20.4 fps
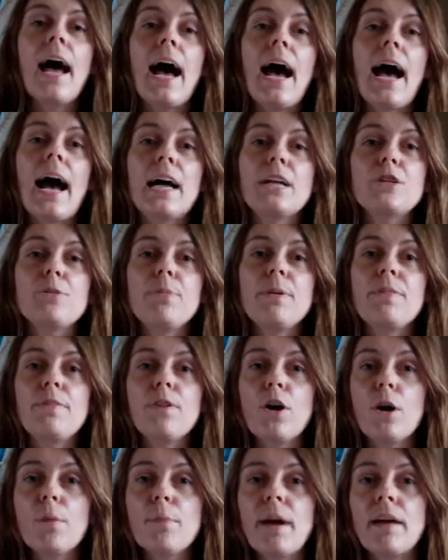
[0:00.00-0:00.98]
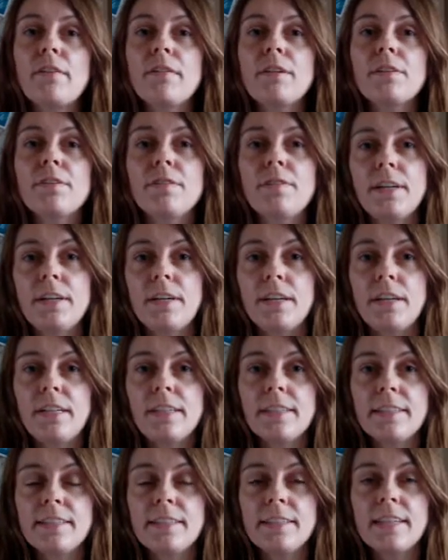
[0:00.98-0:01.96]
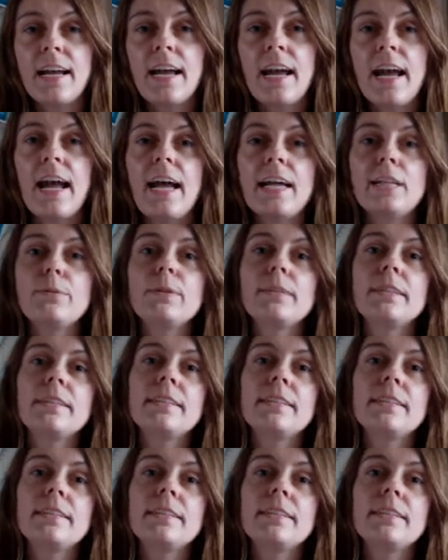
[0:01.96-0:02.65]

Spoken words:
And before Mary I, Edward